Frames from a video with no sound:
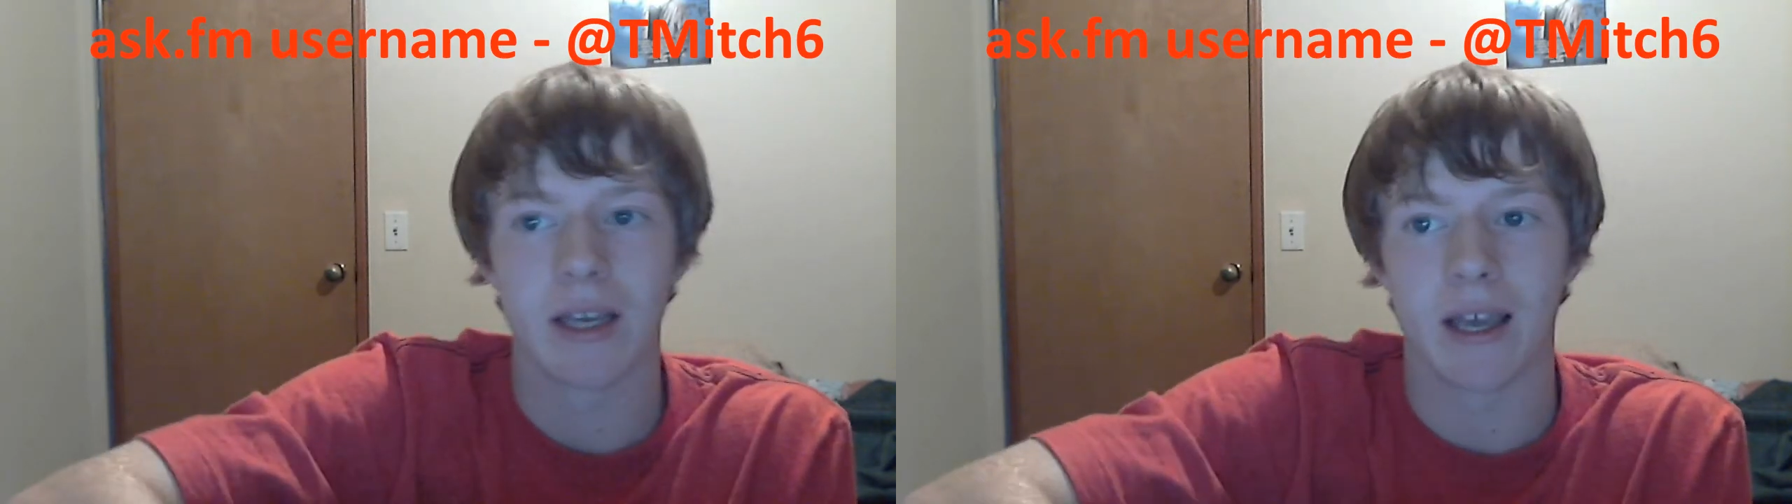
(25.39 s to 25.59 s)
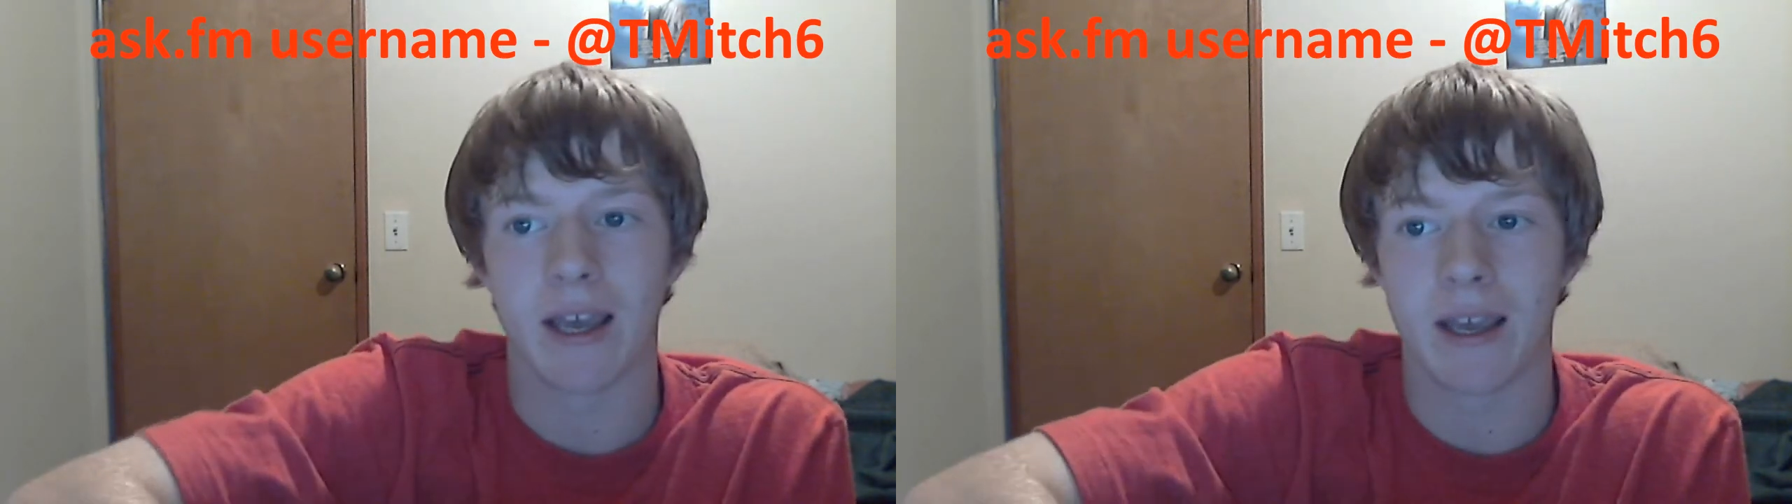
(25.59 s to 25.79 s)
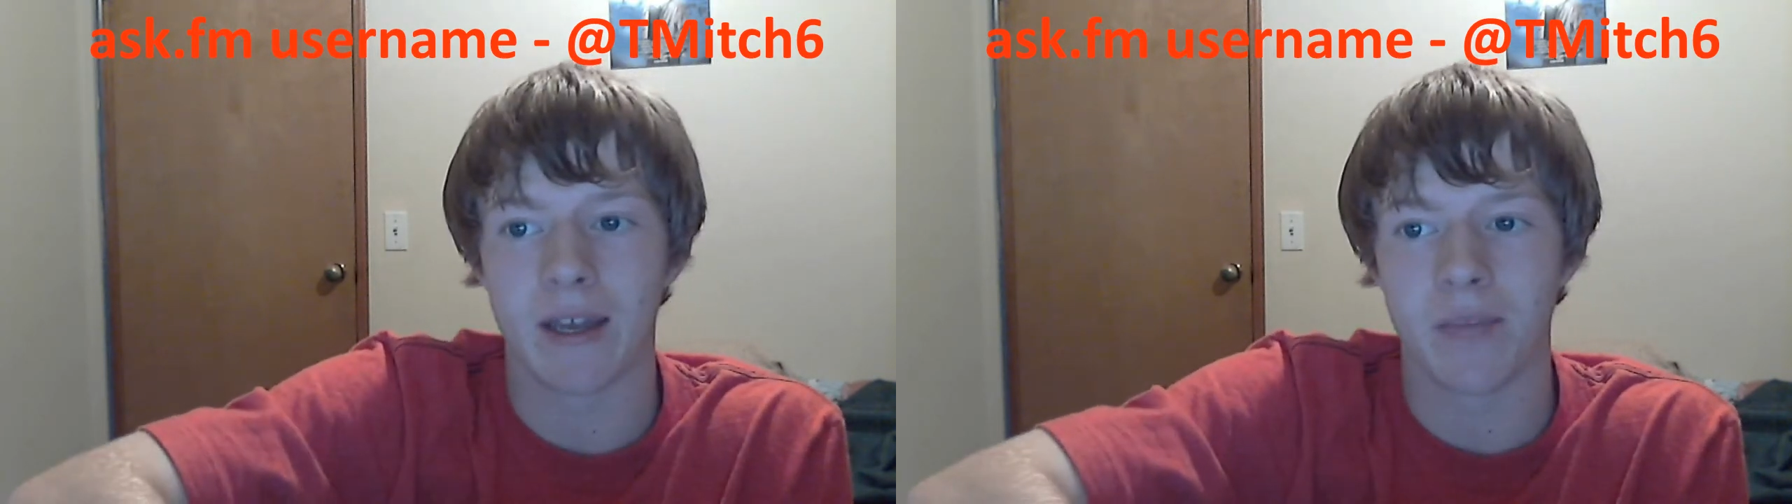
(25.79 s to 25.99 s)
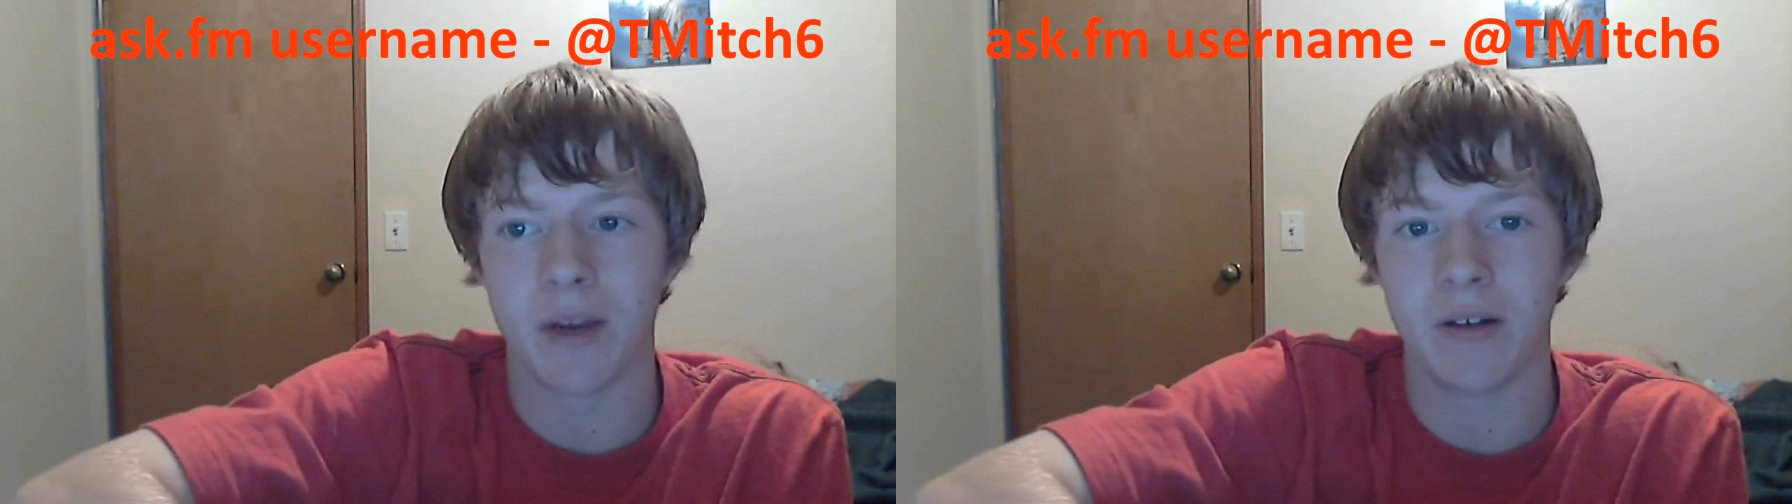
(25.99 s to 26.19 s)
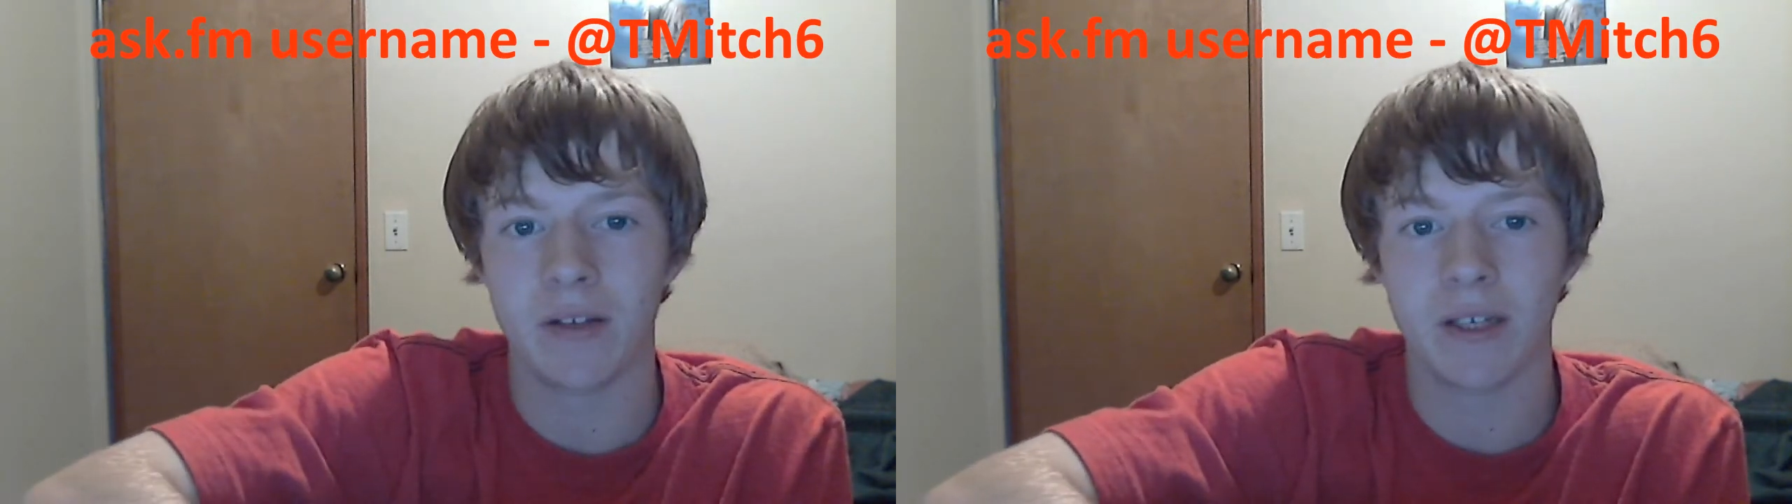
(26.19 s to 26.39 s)
and
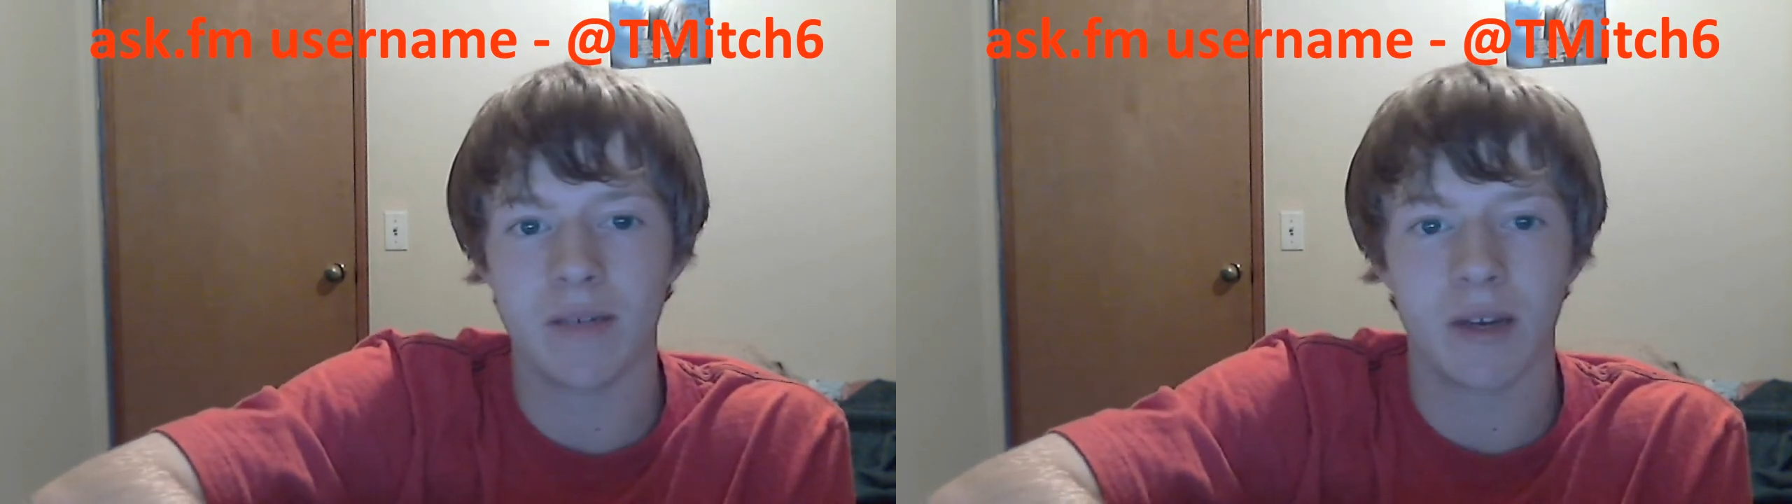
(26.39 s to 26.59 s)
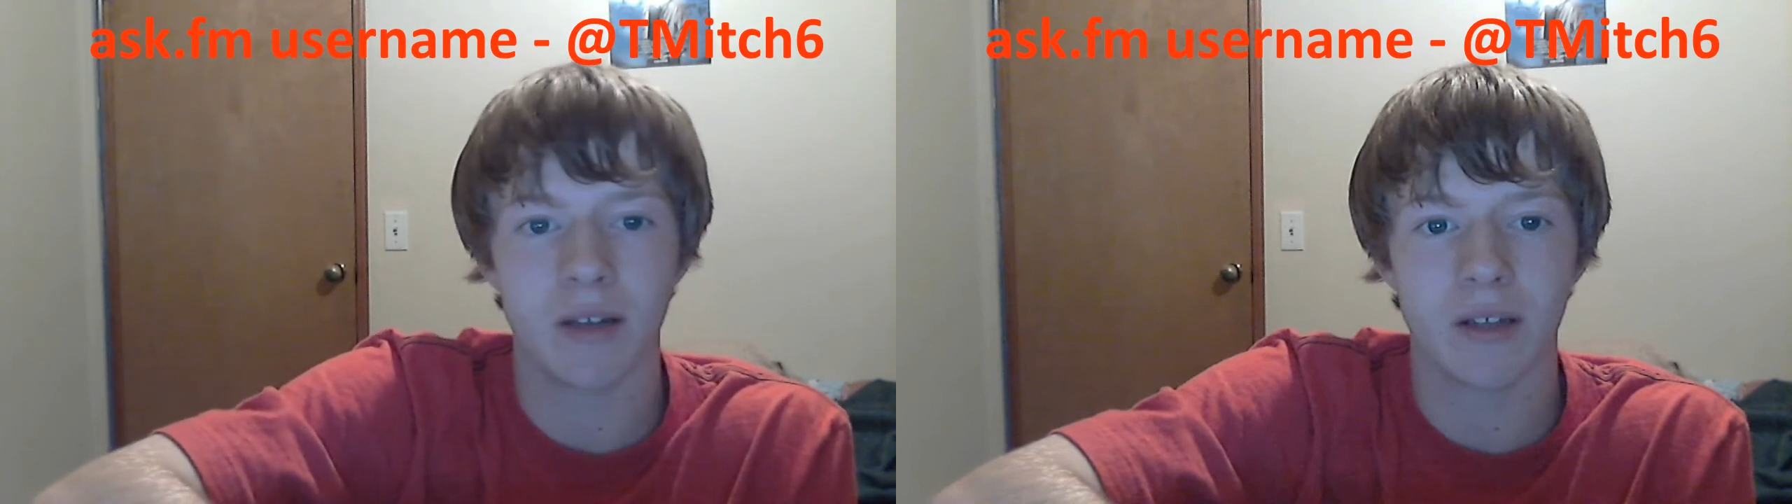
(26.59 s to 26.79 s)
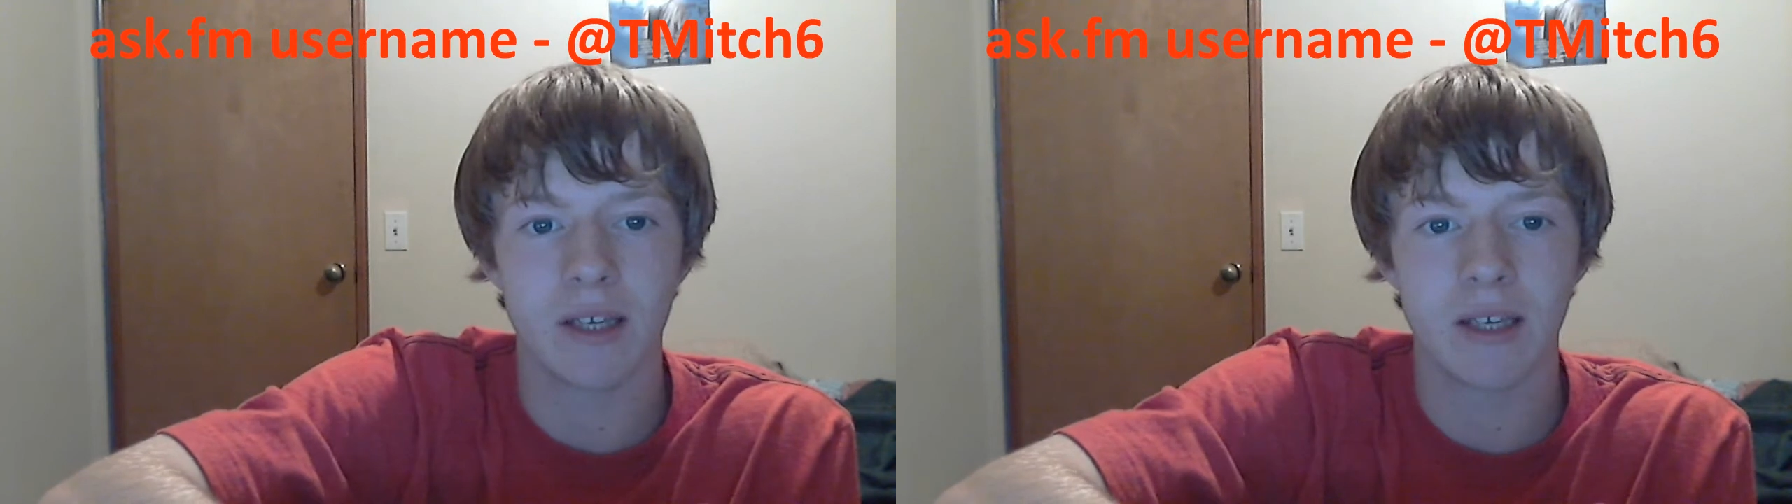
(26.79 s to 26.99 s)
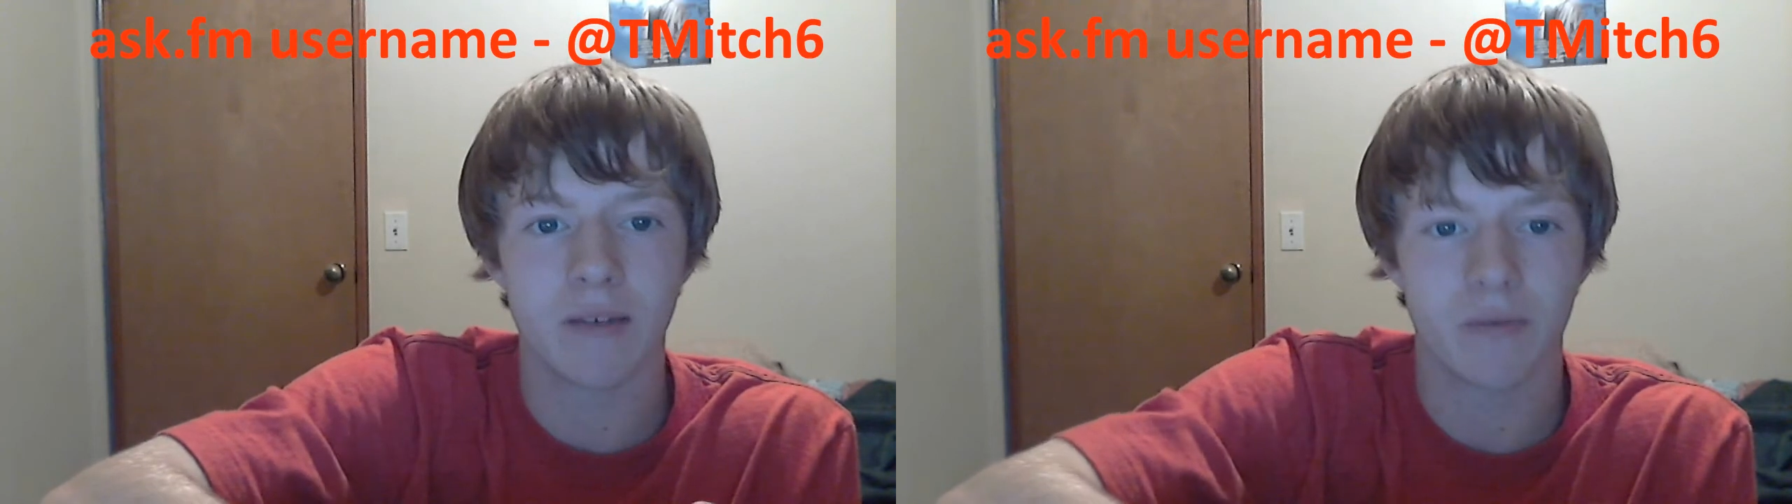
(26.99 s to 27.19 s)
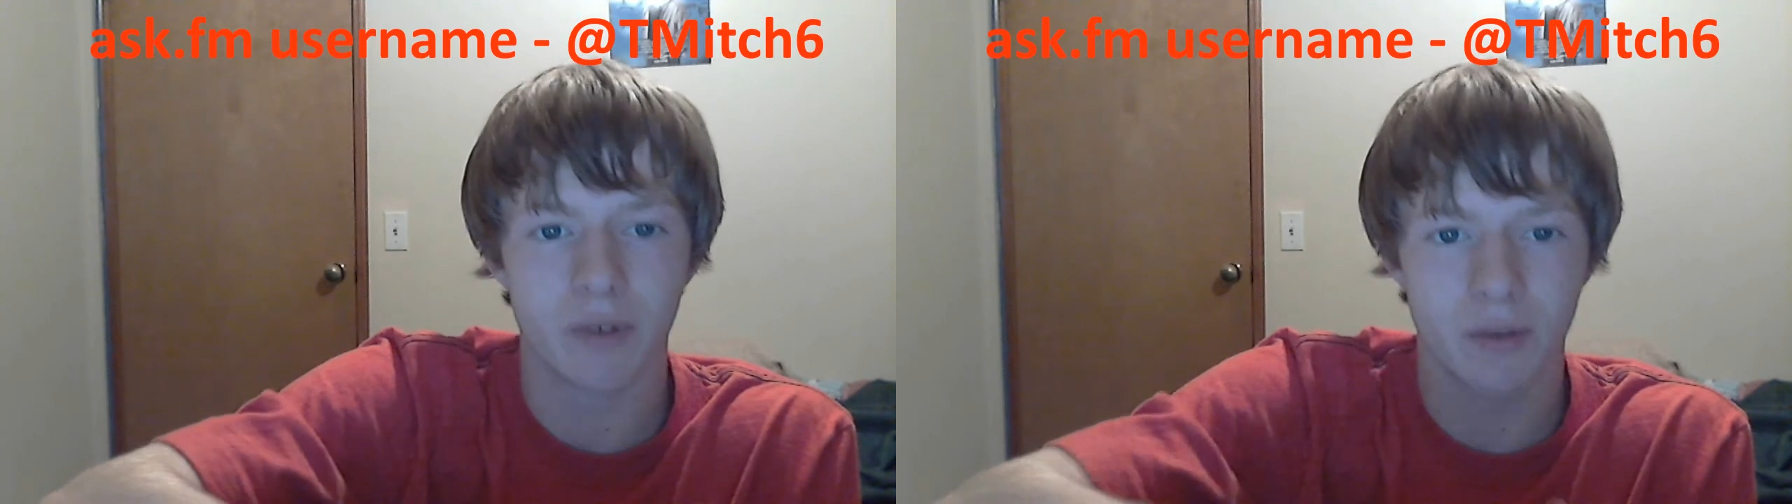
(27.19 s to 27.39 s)
apparently my
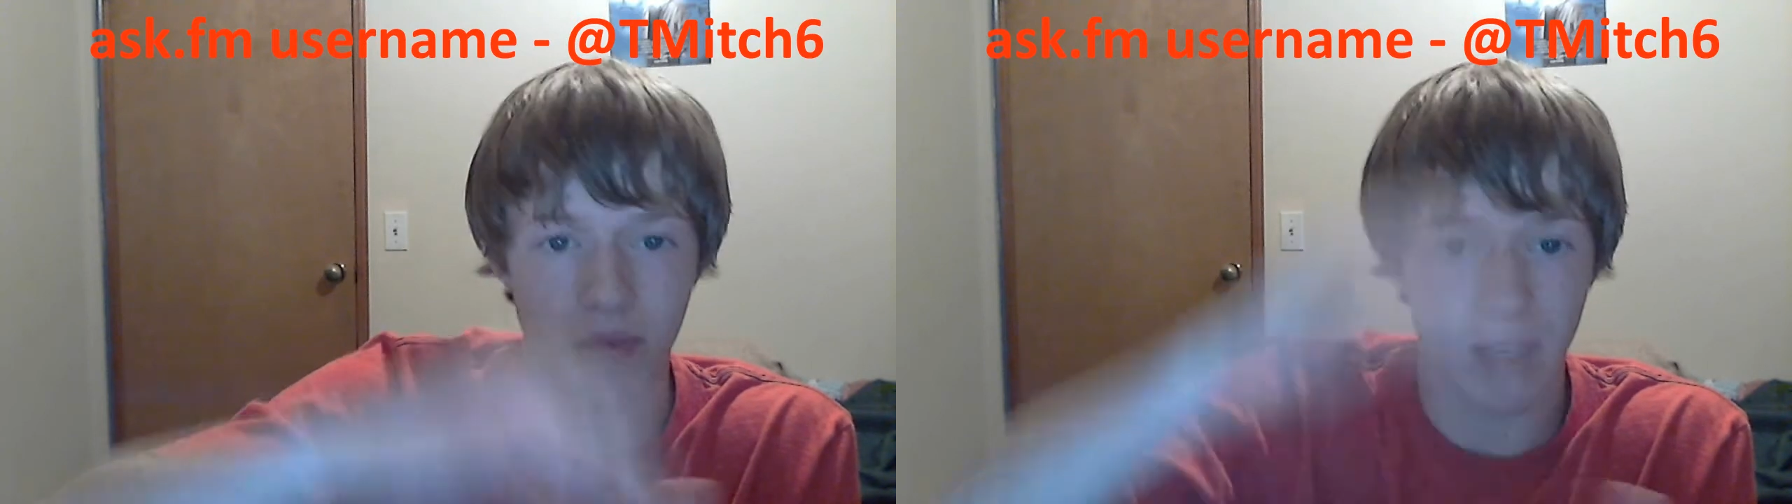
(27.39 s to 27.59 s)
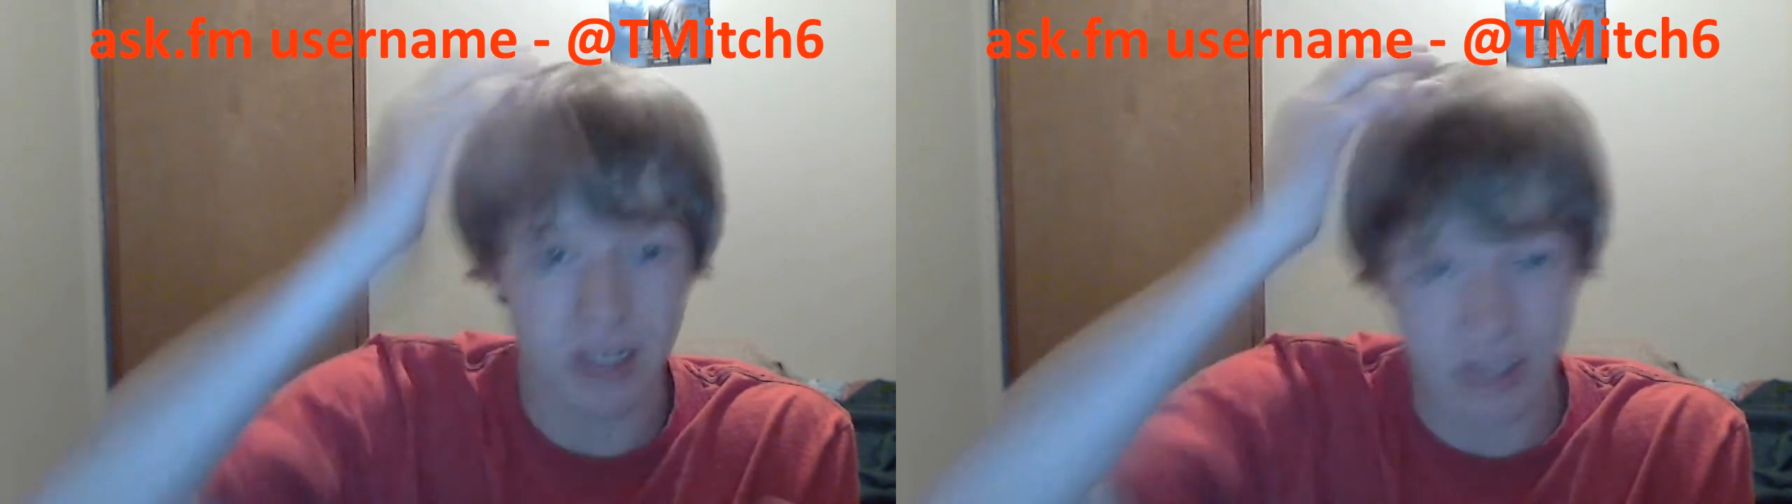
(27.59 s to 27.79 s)
link for the main